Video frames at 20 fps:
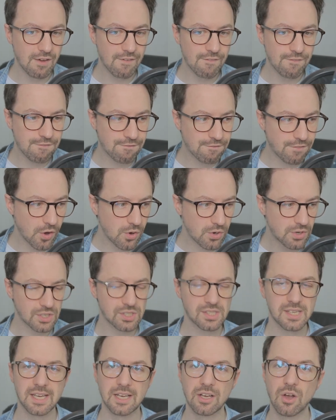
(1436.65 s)

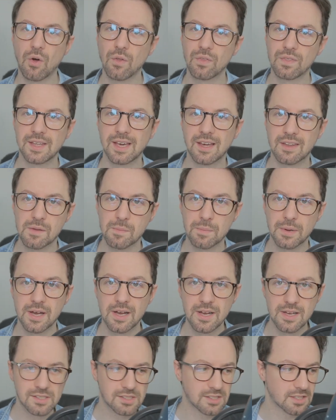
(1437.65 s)
focusing on the other
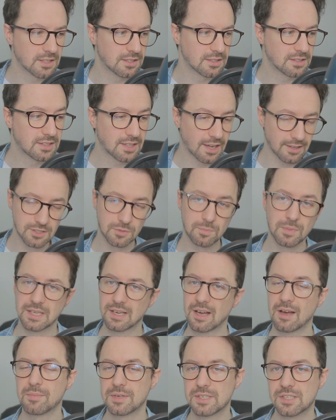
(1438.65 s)
person does
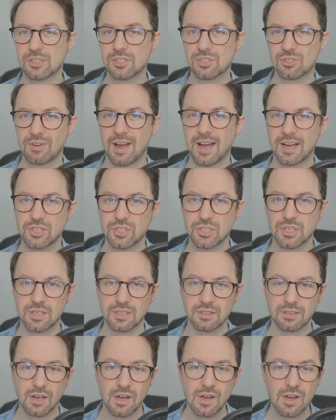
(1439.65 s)
become a
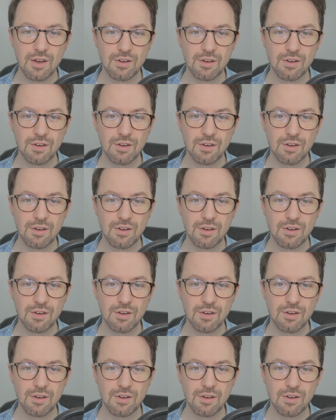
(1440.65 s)
distraction